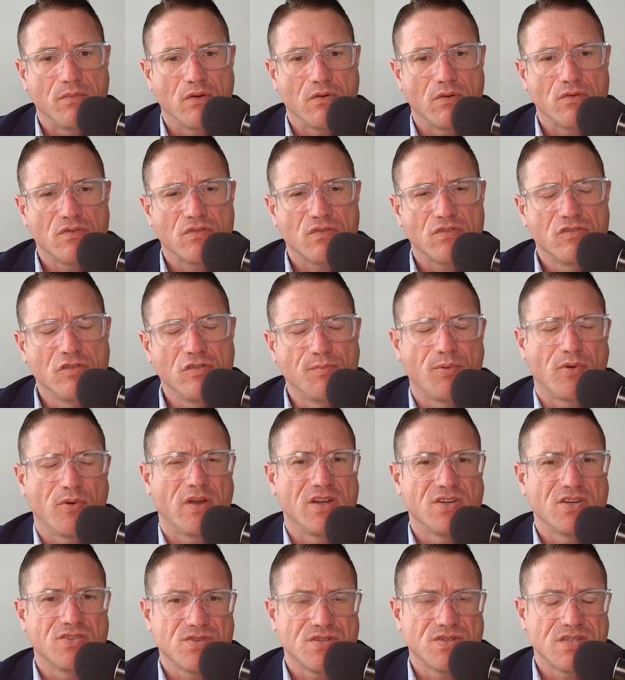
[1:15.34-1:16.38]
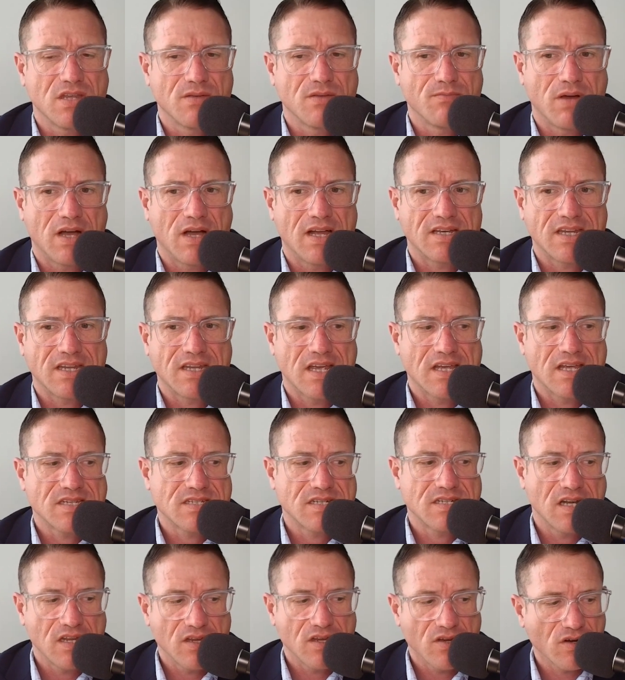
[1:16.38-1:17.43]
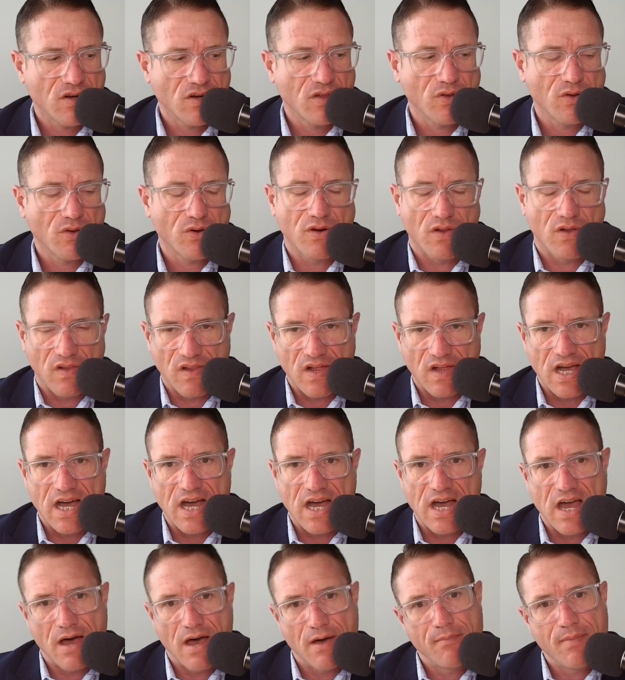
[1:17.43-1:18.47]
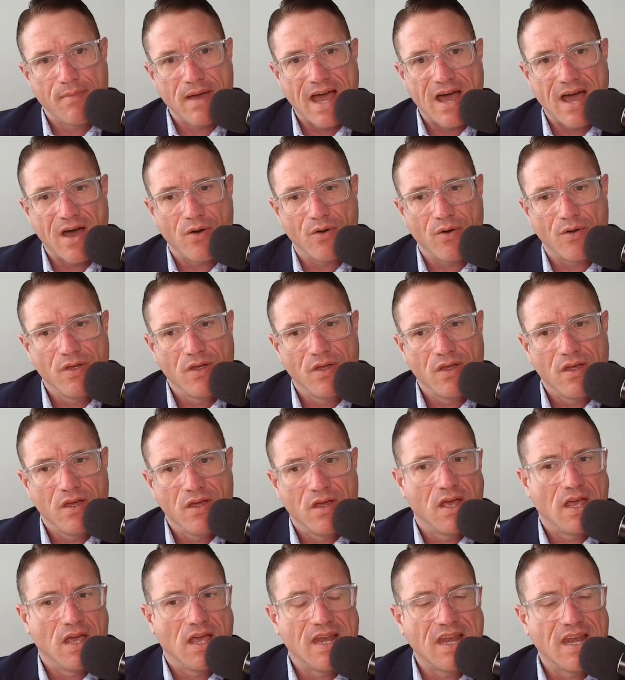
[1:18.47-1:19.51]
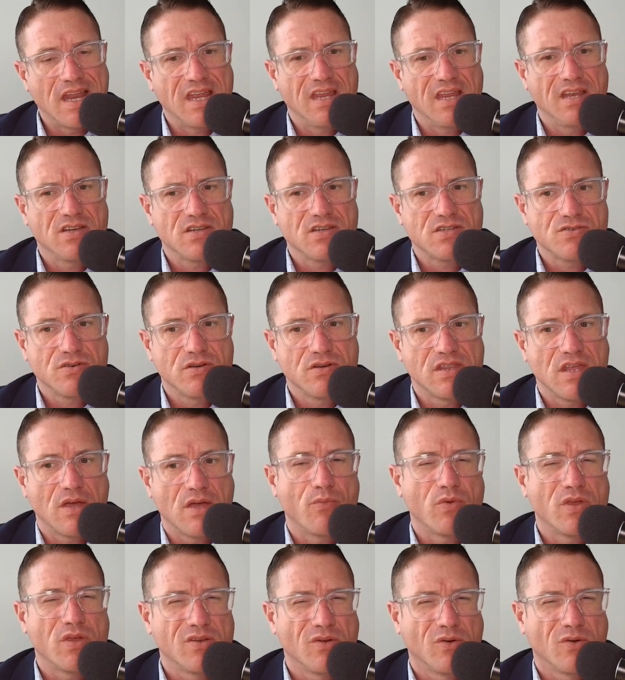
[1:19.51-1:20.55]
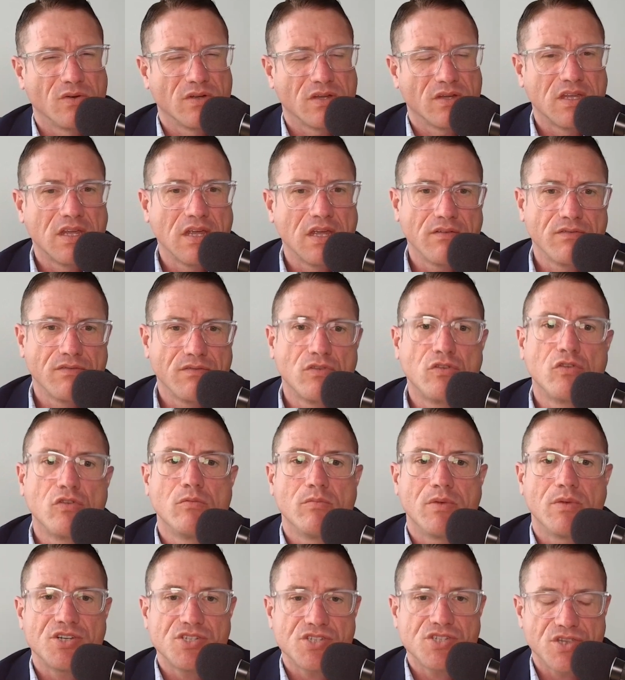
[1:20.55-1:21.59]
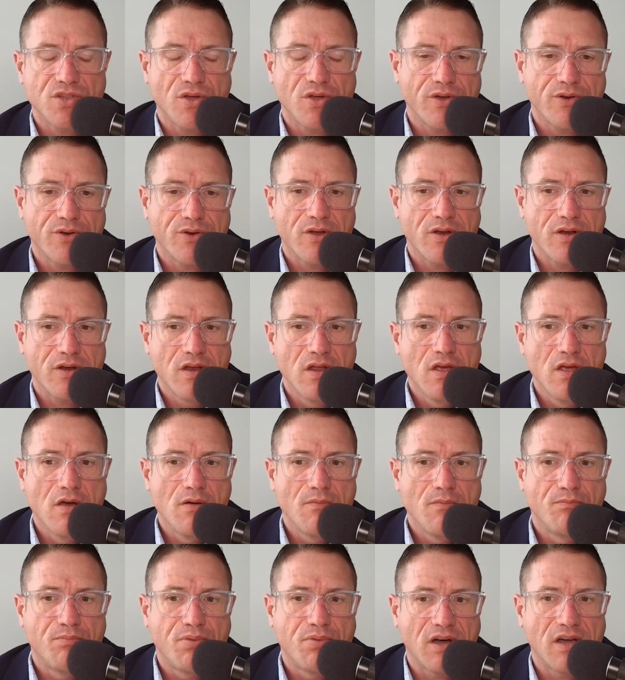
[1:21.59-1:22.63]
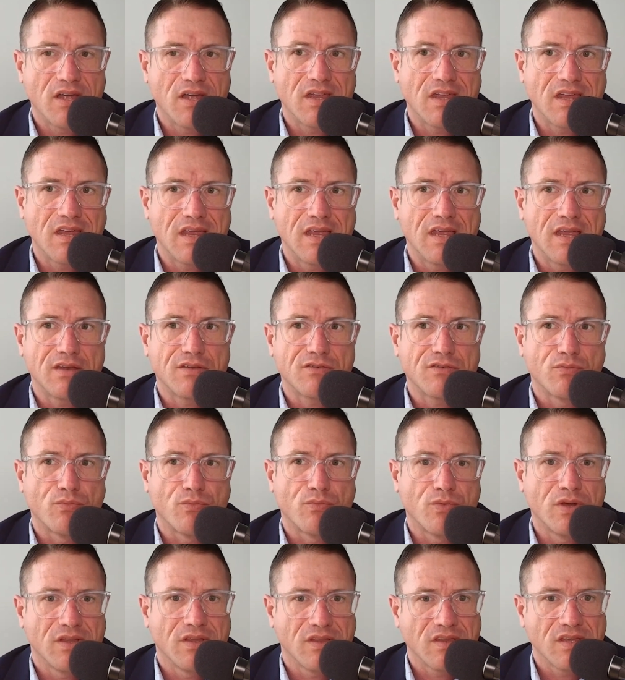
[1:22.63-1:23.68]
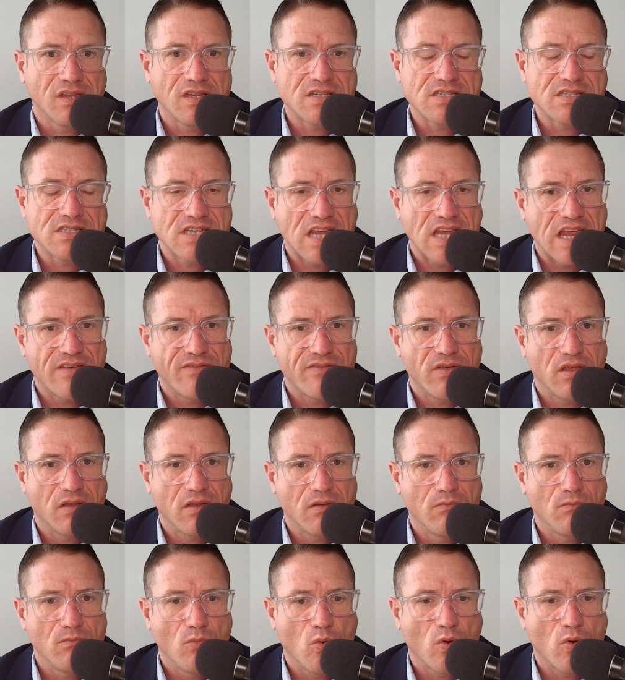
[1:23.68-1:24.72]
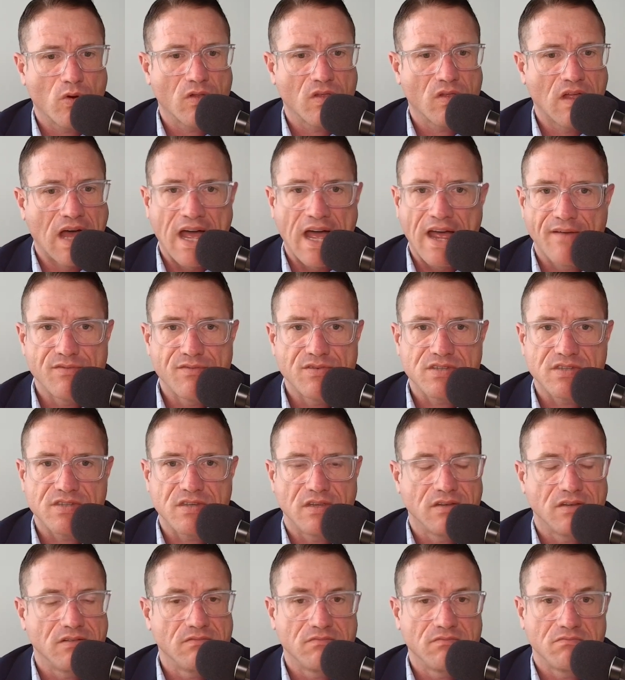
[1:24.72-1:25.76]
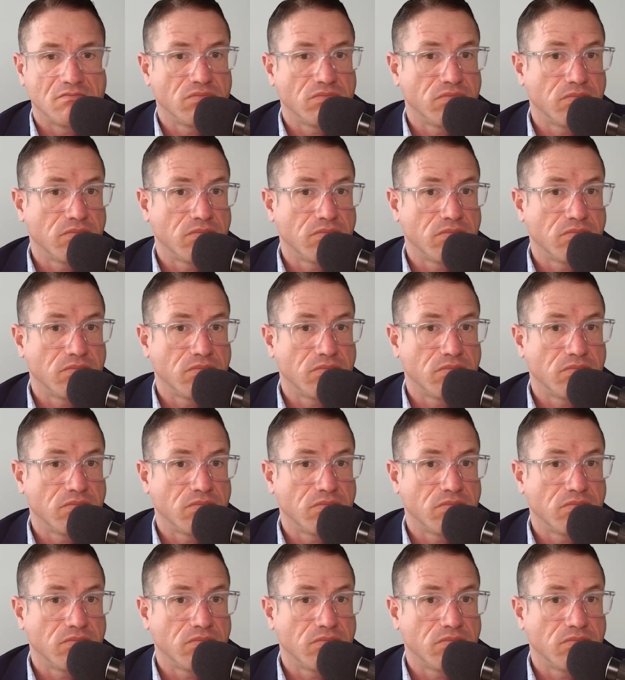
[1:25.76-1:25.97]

Super interesting podcast today. You're going to learn a lot about an industry that we don't give too much thought on, but it's really saving more lives than